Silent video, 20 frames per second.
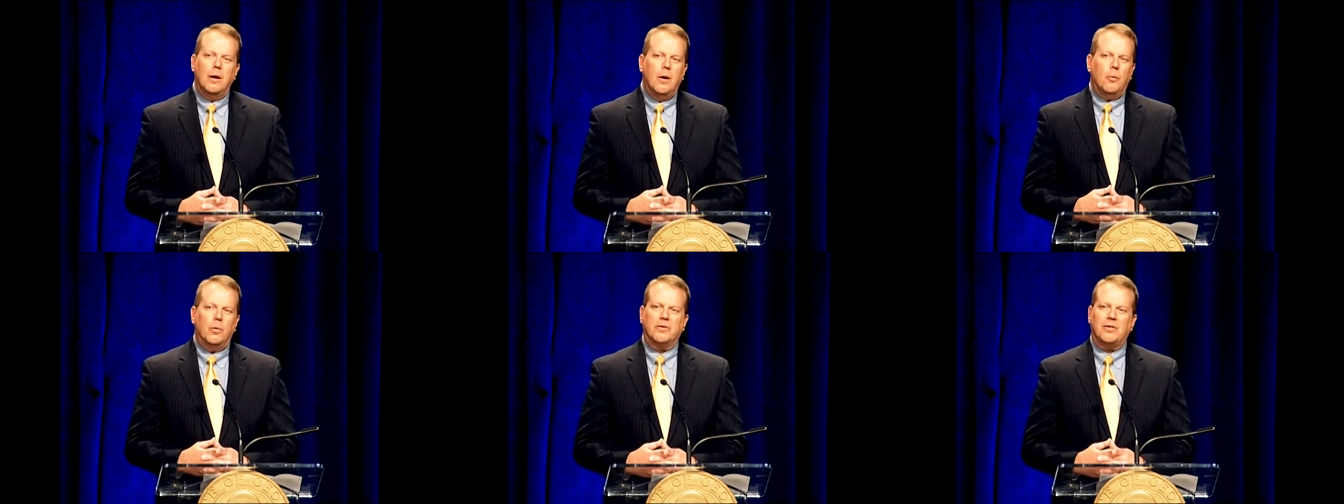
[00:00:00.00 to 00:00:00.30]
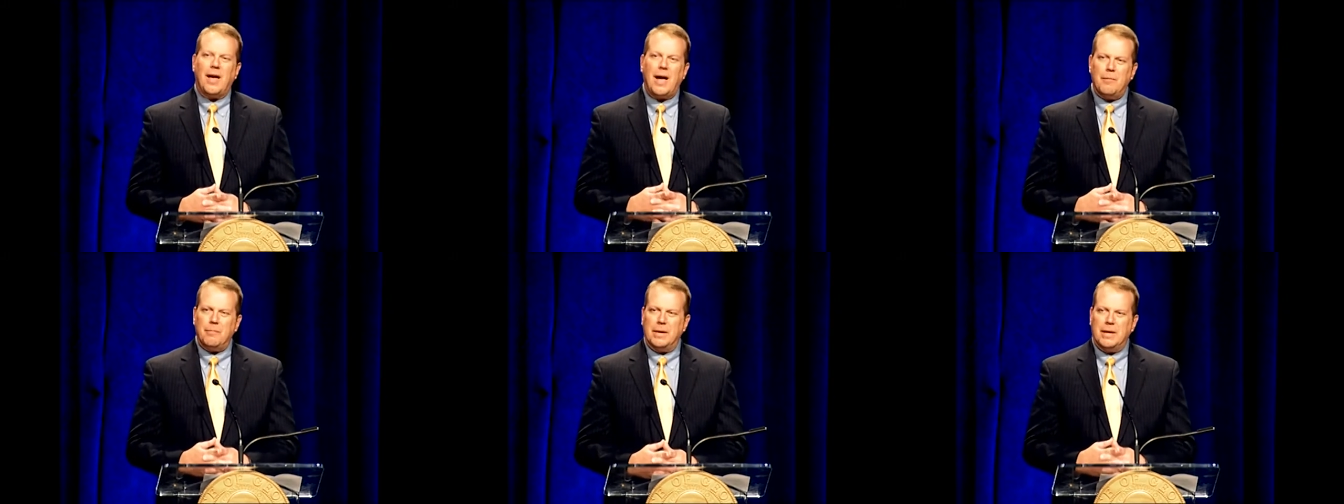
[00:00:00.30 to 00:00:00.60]
was
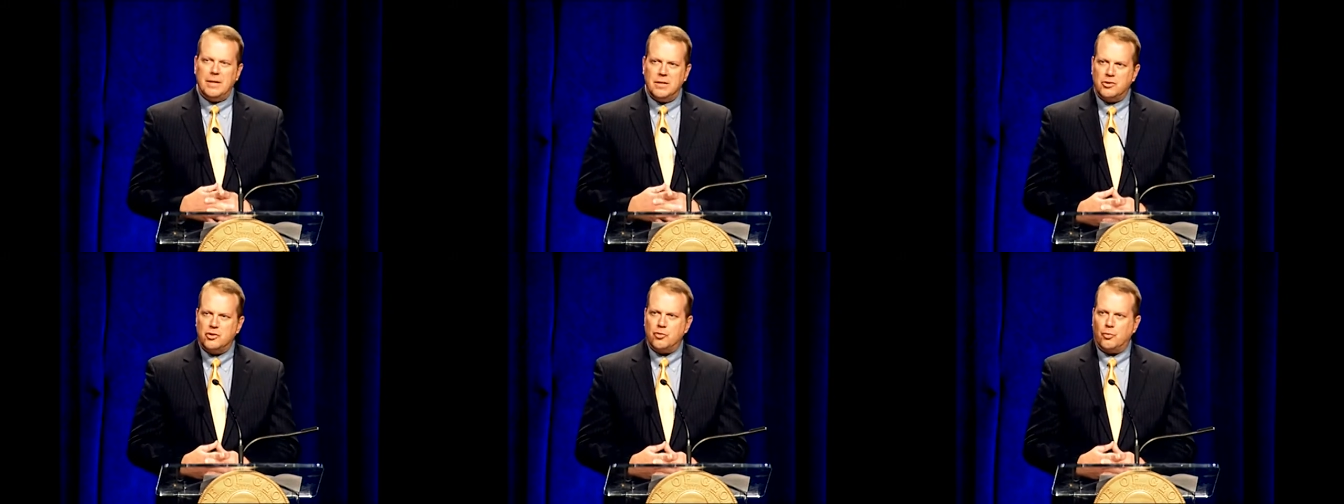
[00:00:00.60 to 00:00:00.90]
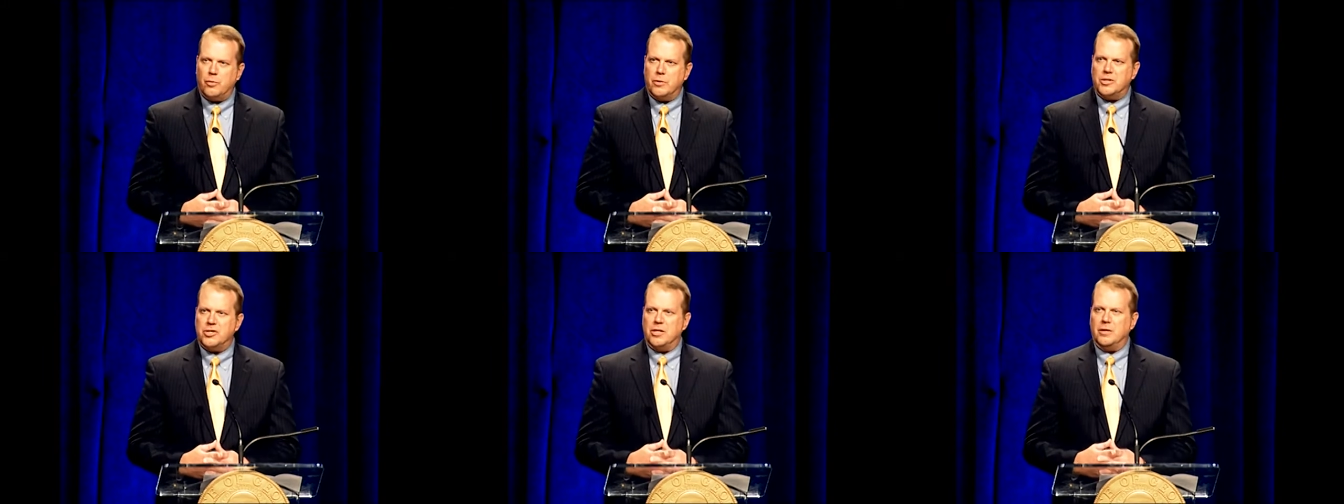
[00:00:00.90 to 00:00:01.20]
happening in
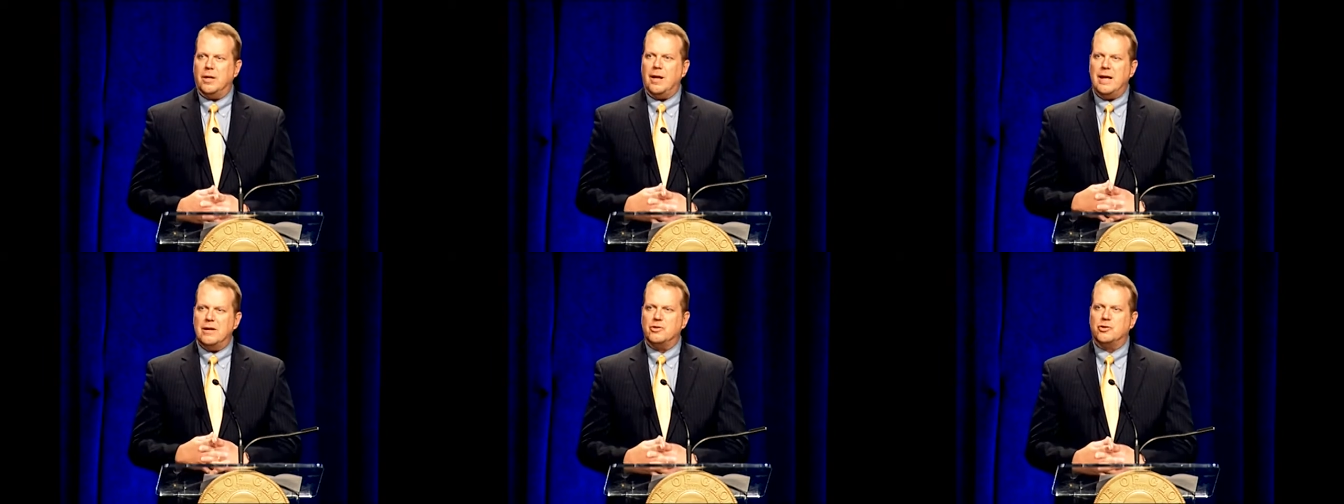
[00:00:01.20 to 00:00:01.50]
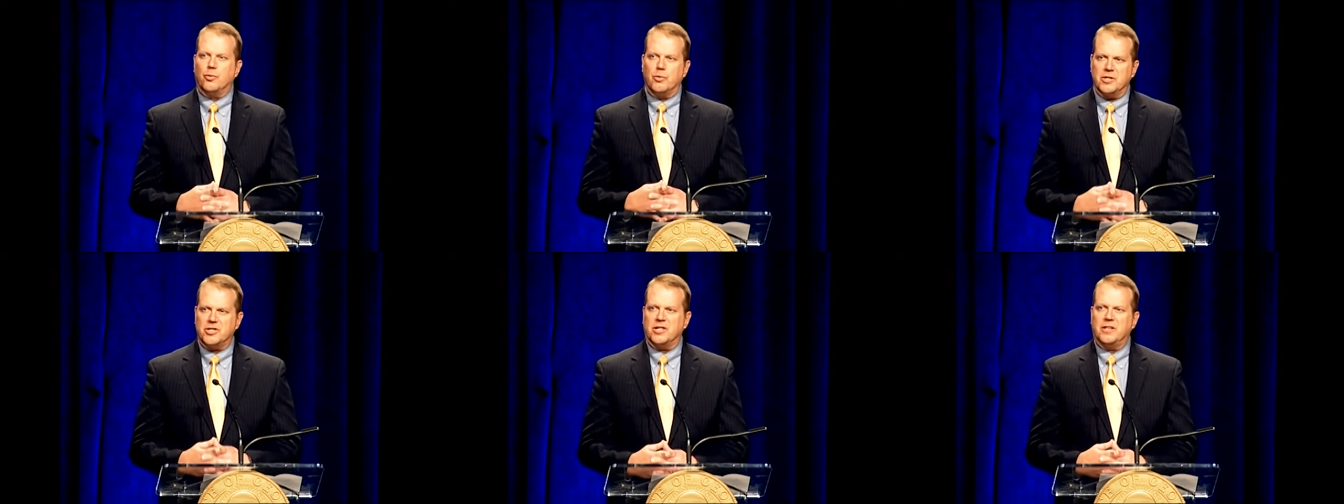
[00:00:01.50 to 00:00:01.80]
Georgia at
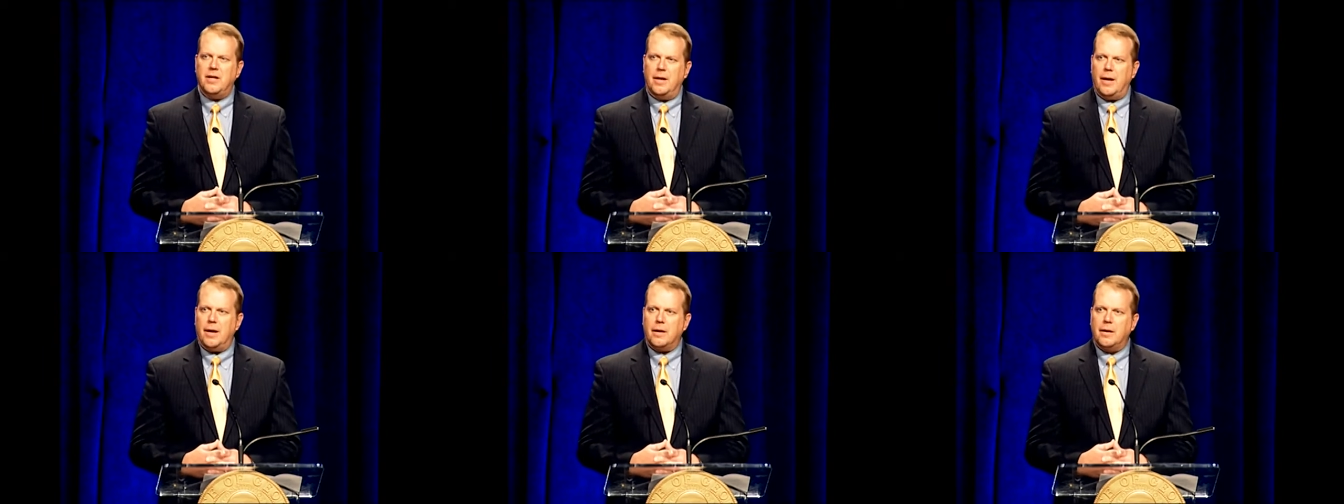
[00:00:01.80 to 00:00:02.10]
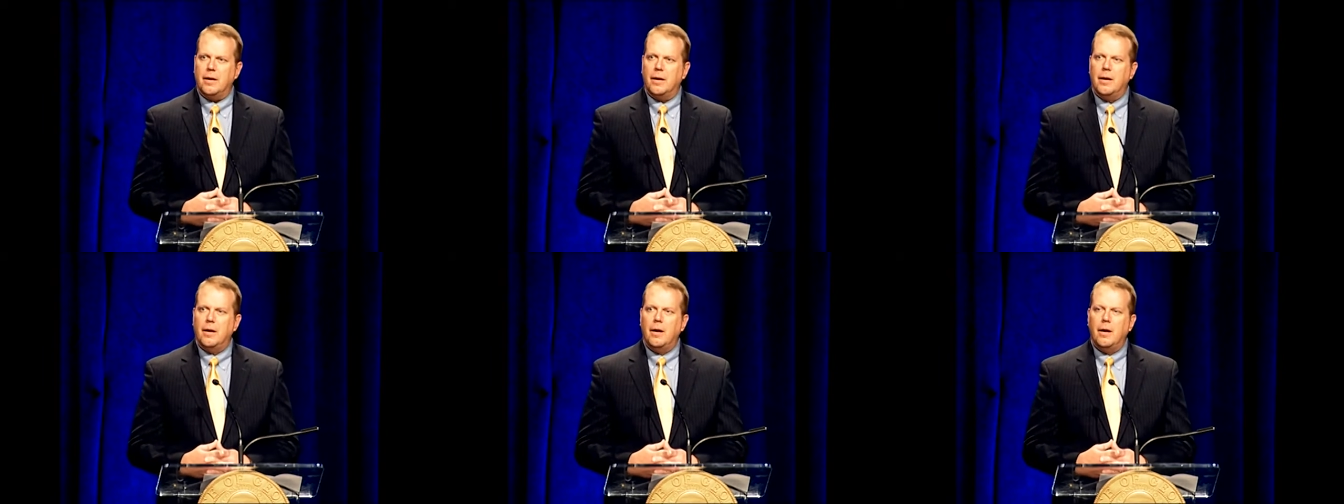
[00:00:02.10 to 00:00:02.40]
Georgia Tech.